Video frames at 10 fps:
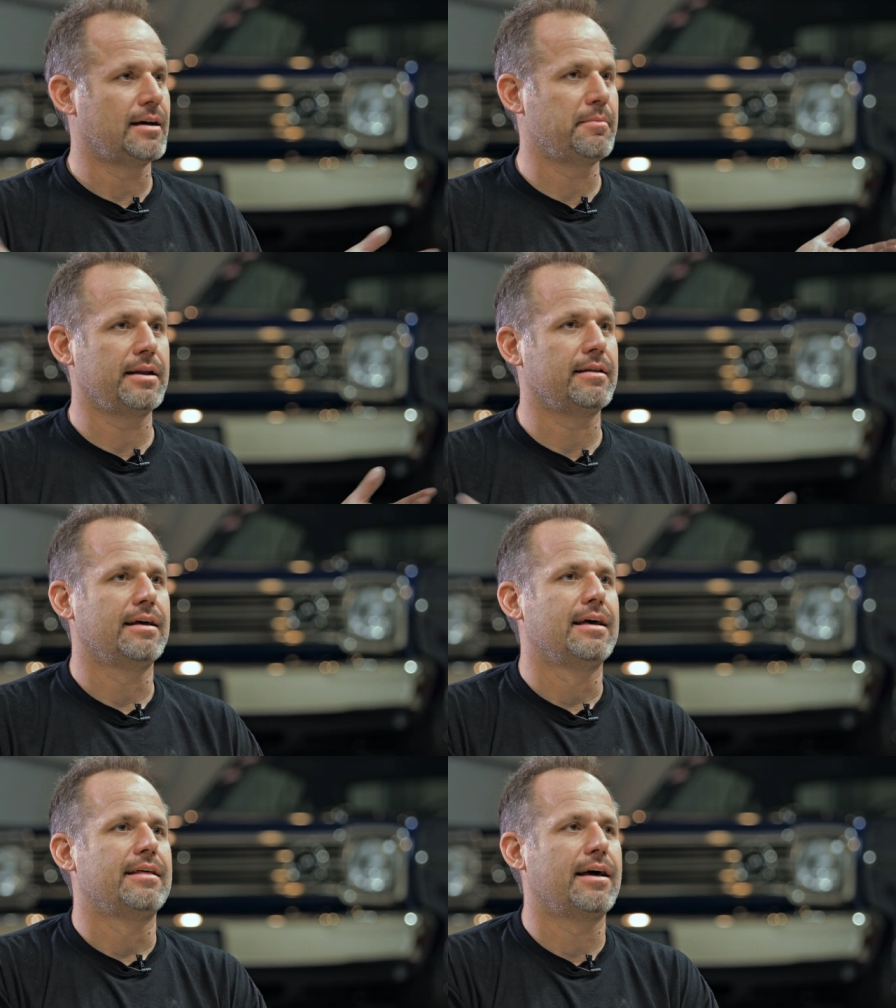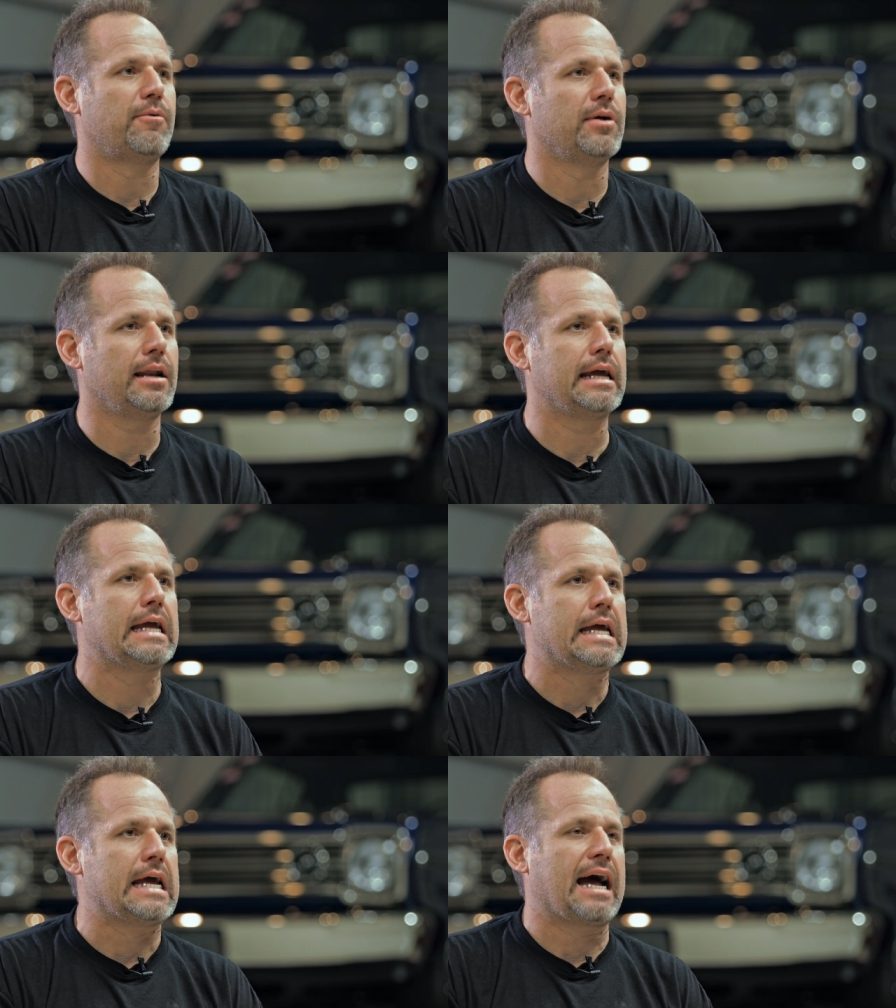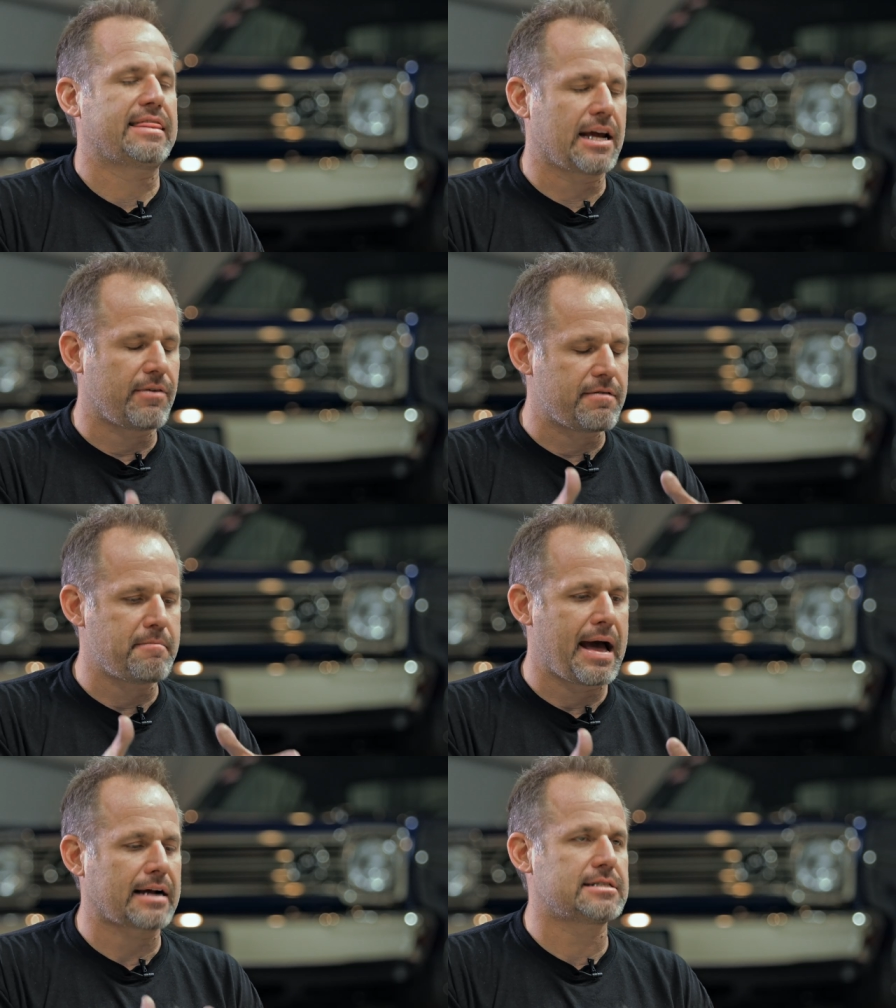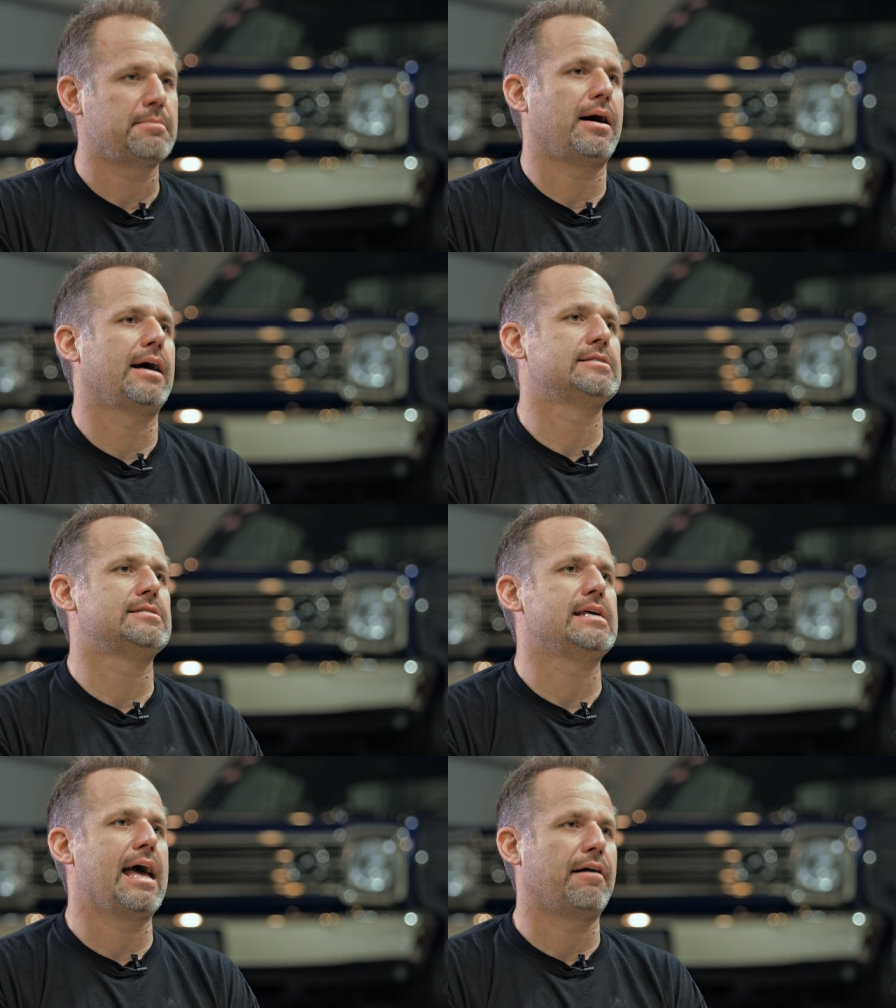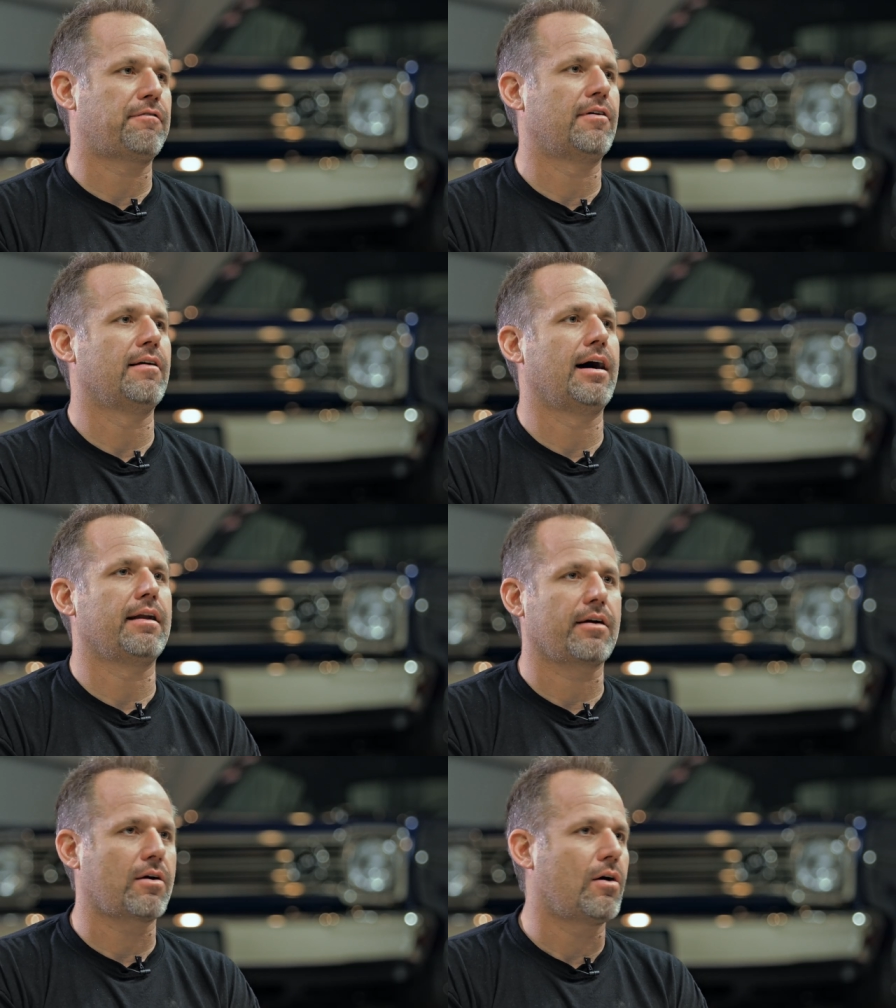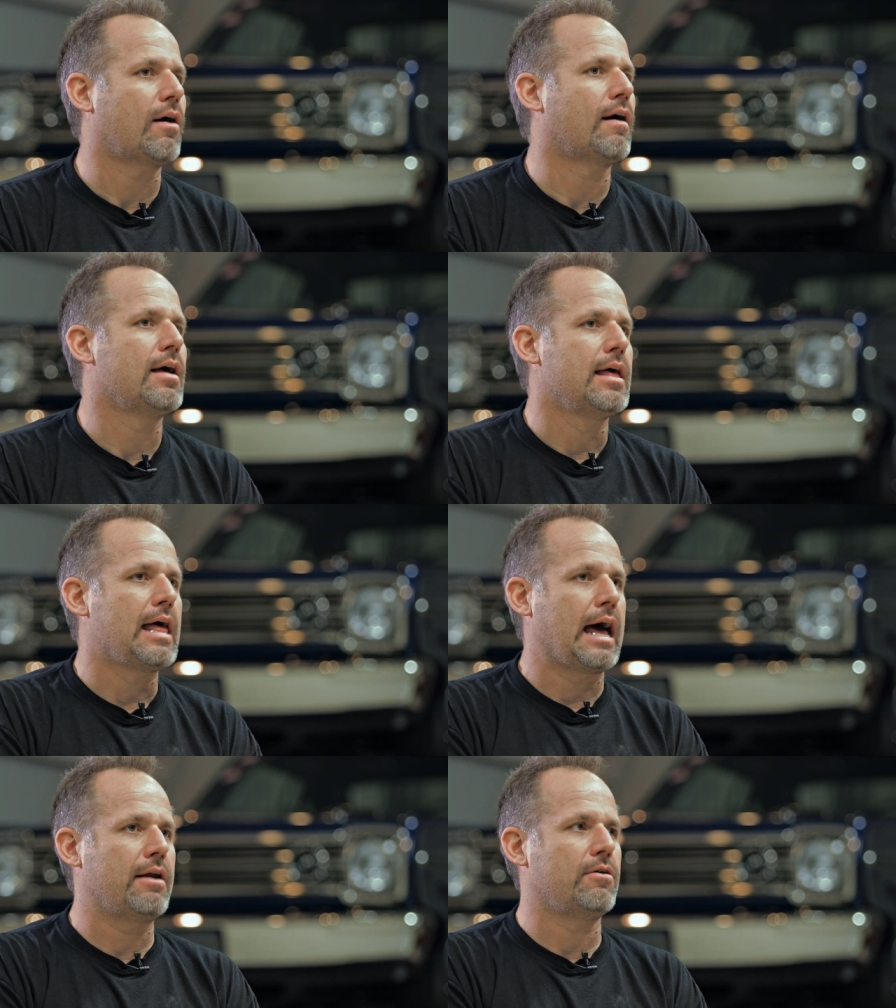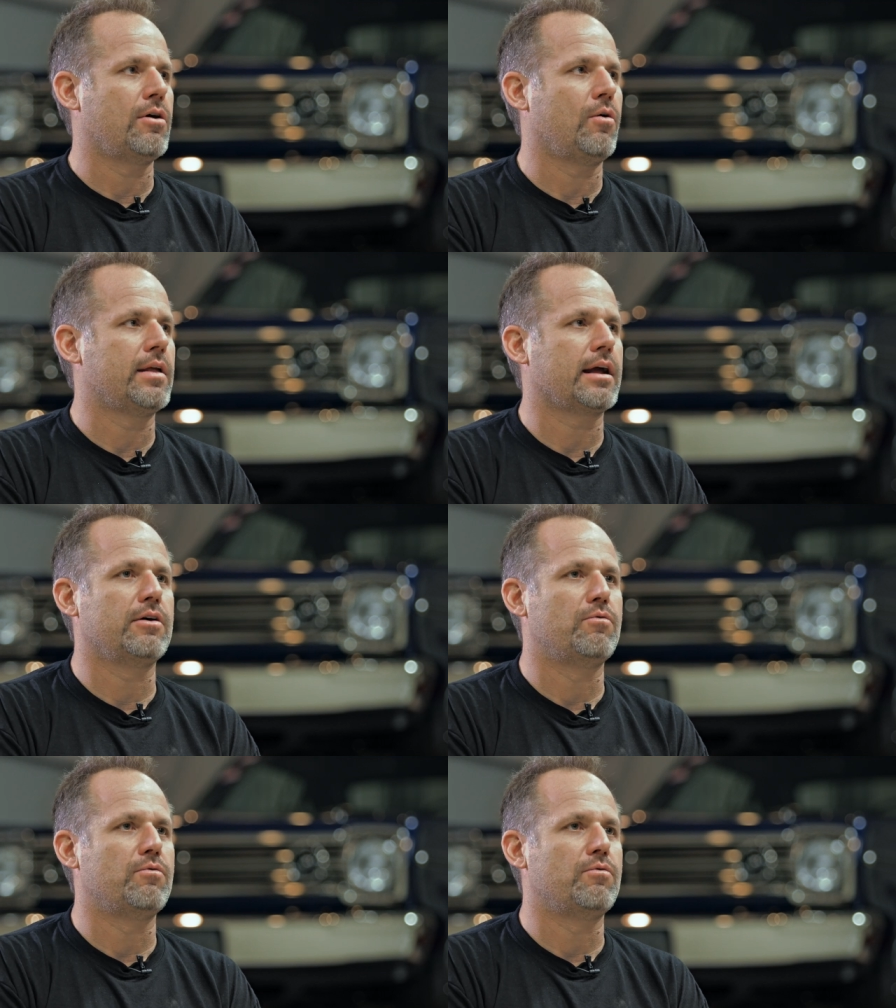I mean, that really, I think we've maximized the effort out of the car. I don't know that it